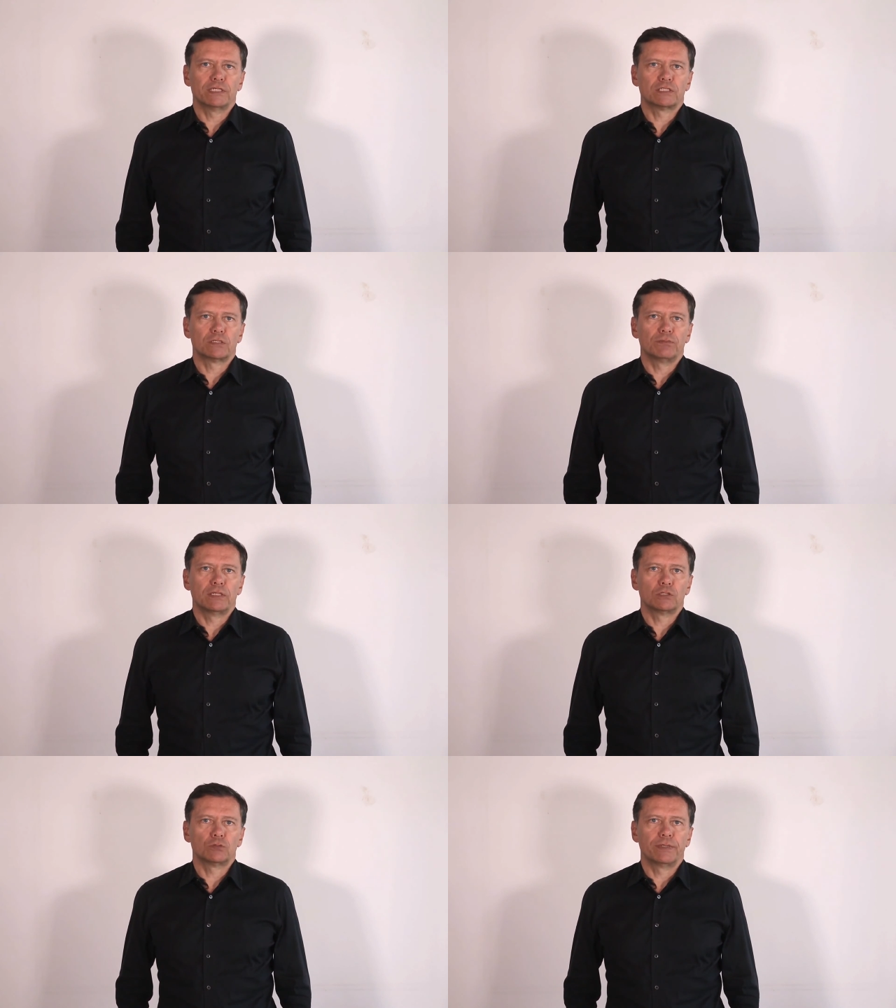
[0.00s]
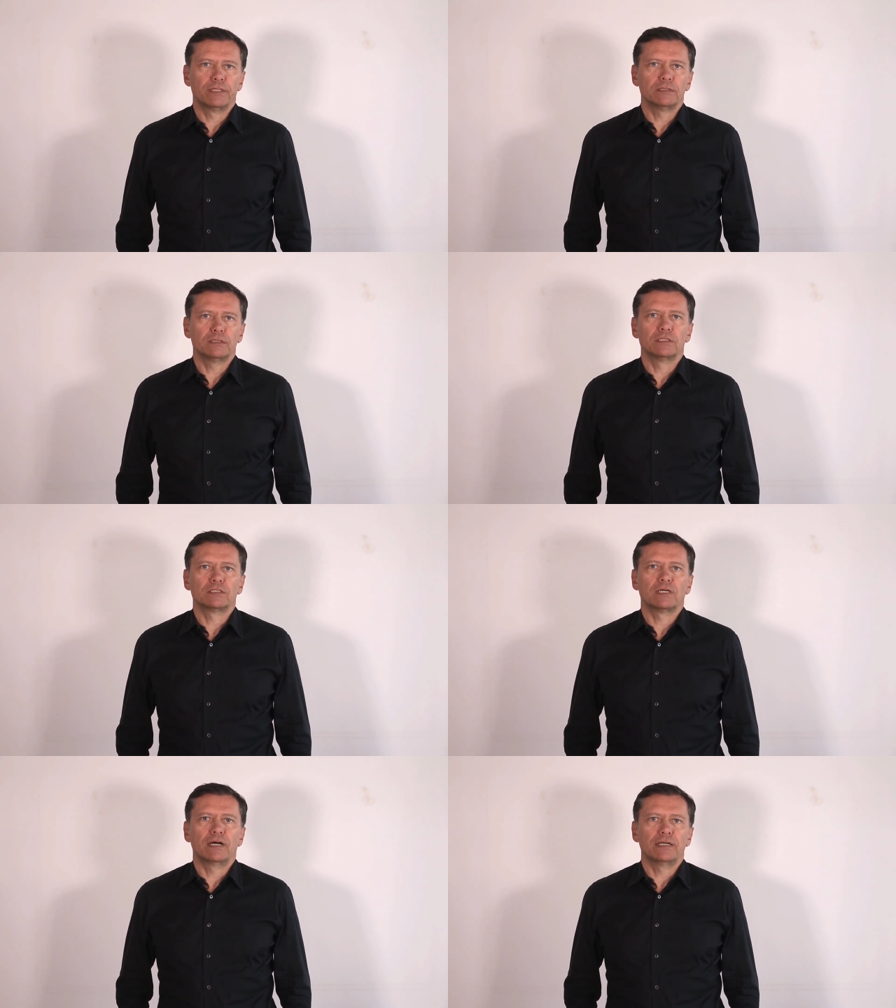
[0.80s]
asset management
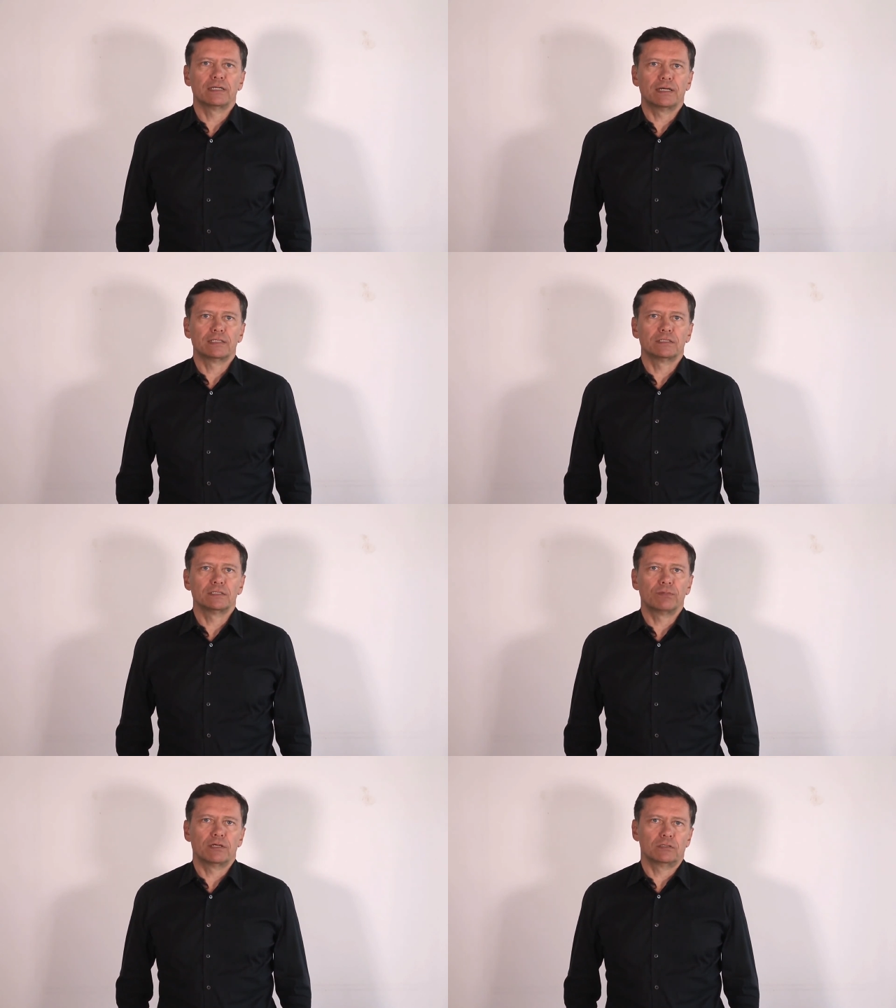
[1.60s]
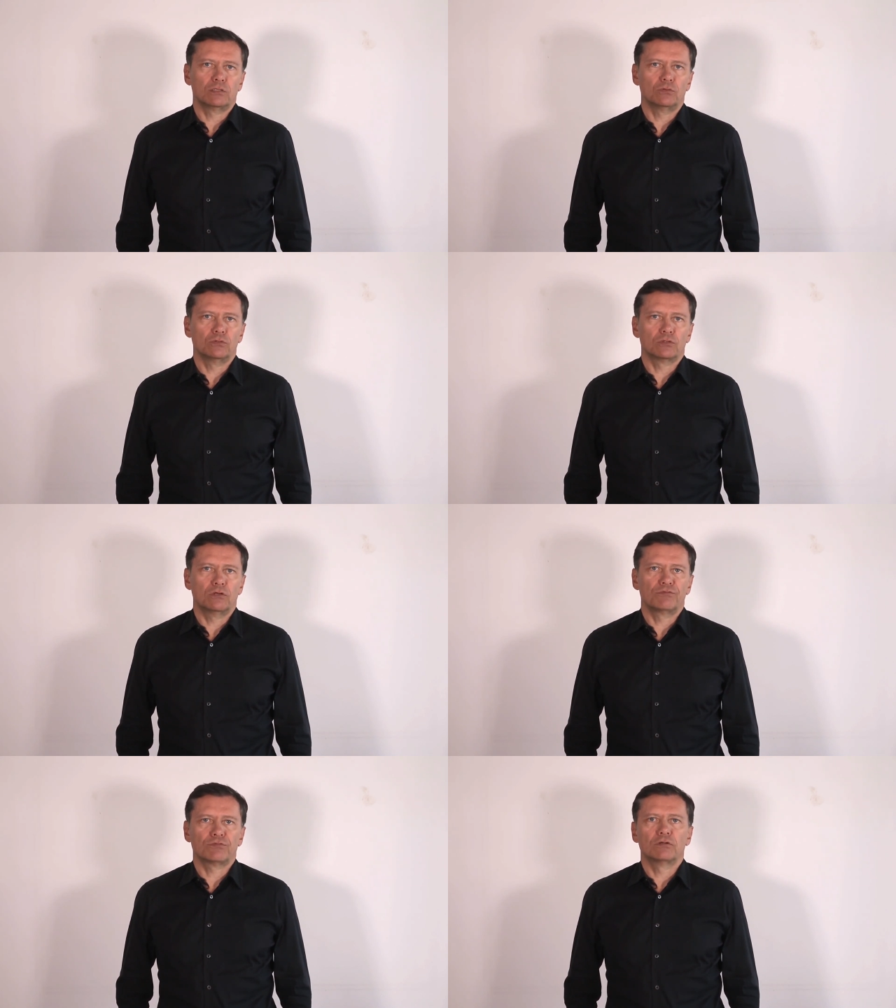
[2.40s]
is highlighted by the use
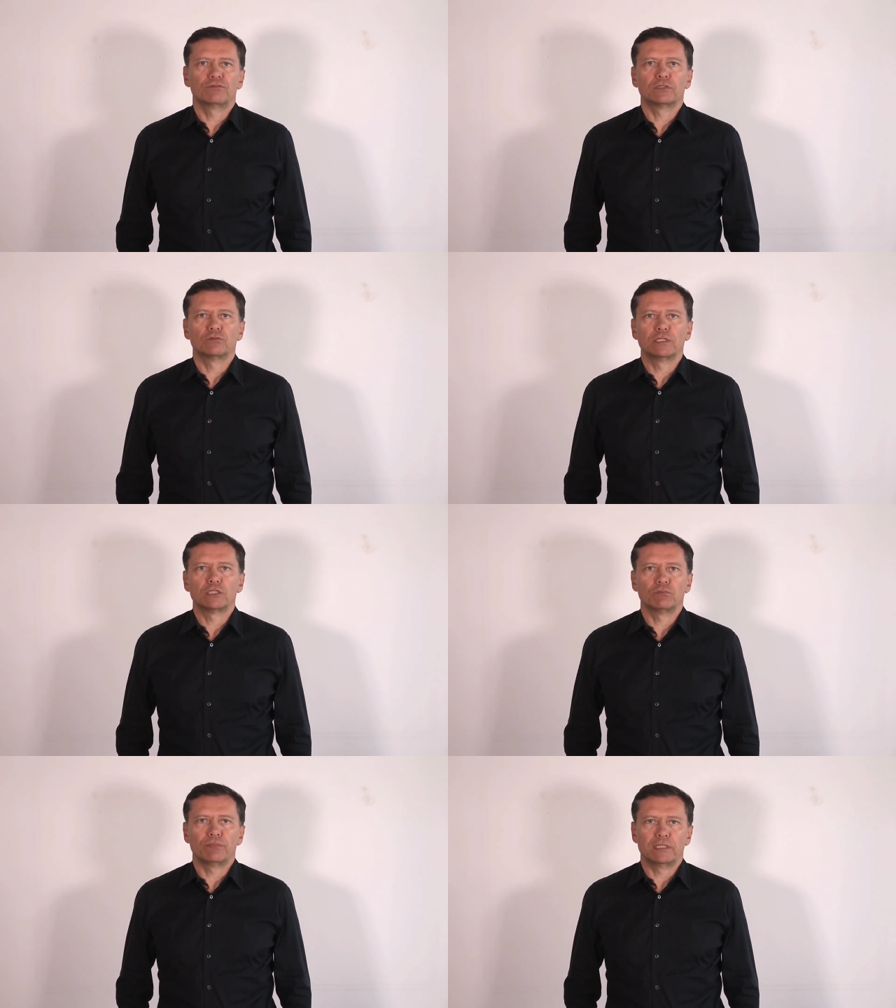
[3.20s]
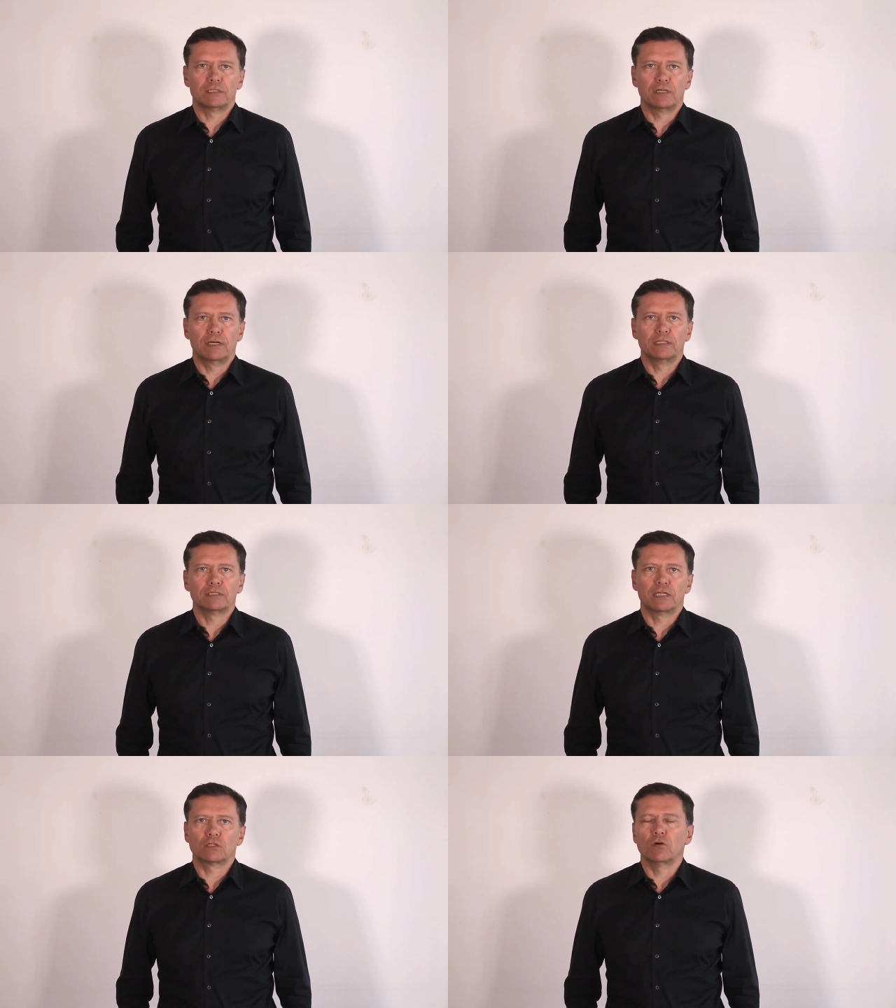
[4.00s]
of configuration baselines
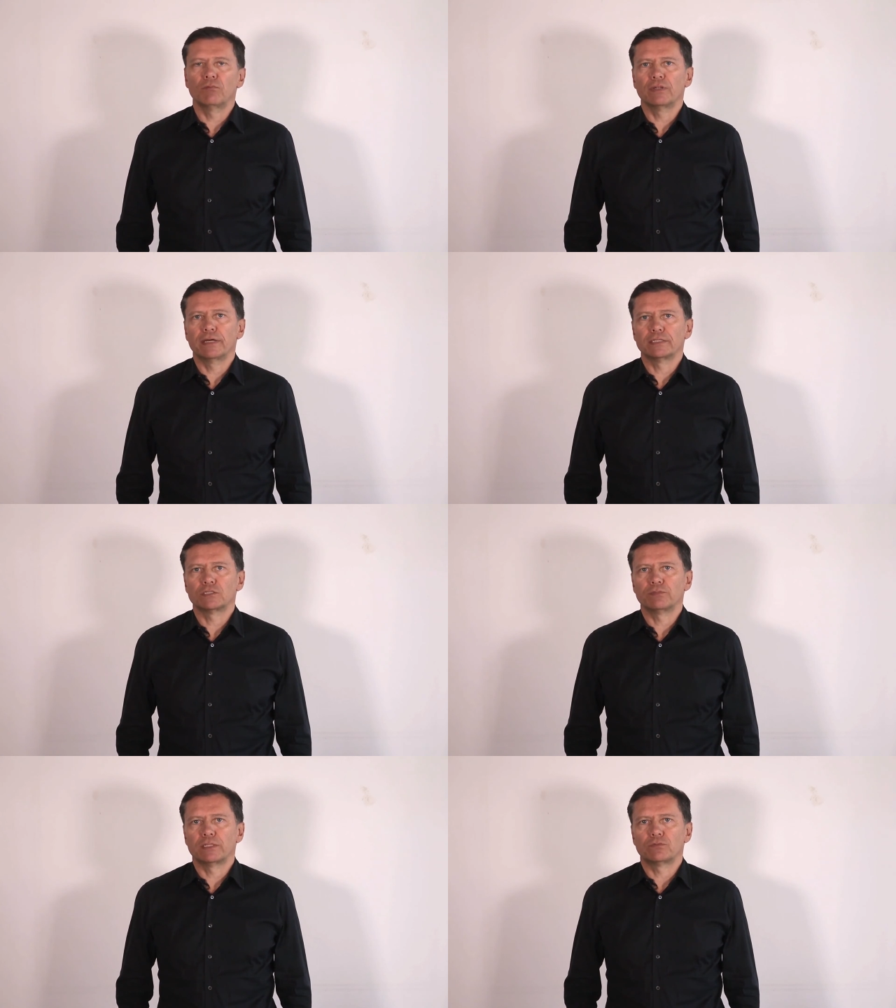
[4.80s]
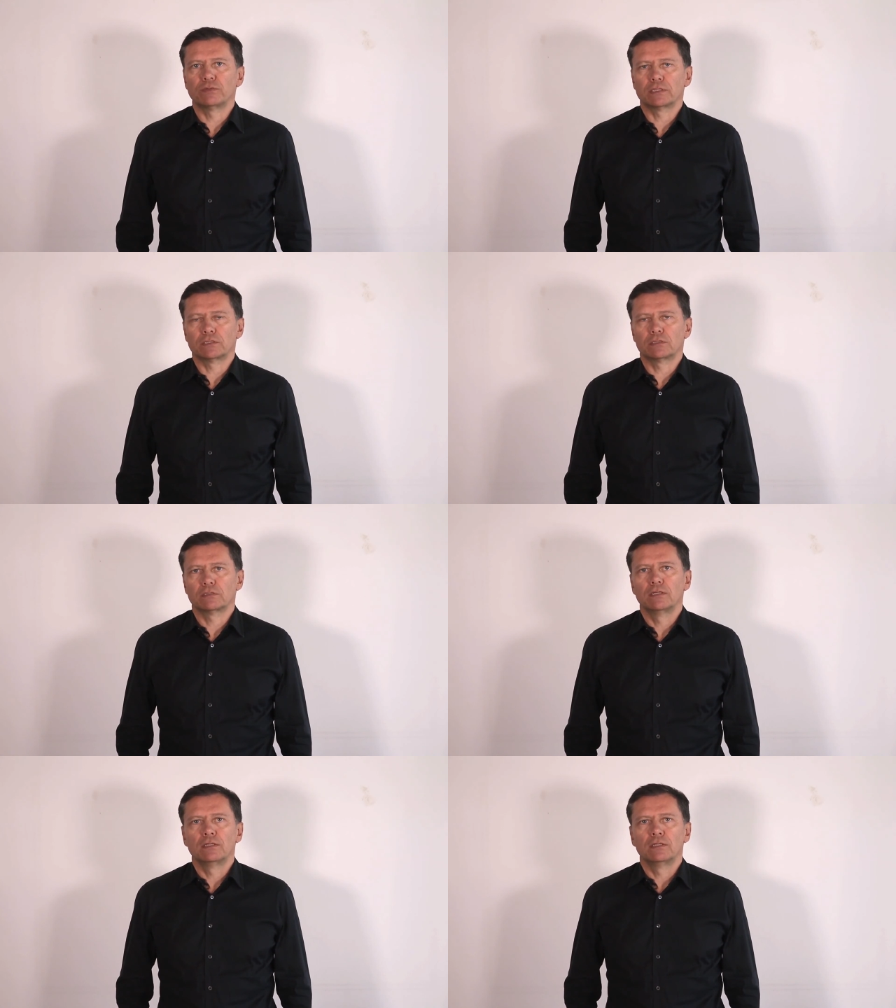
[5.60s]
and compliance metrics.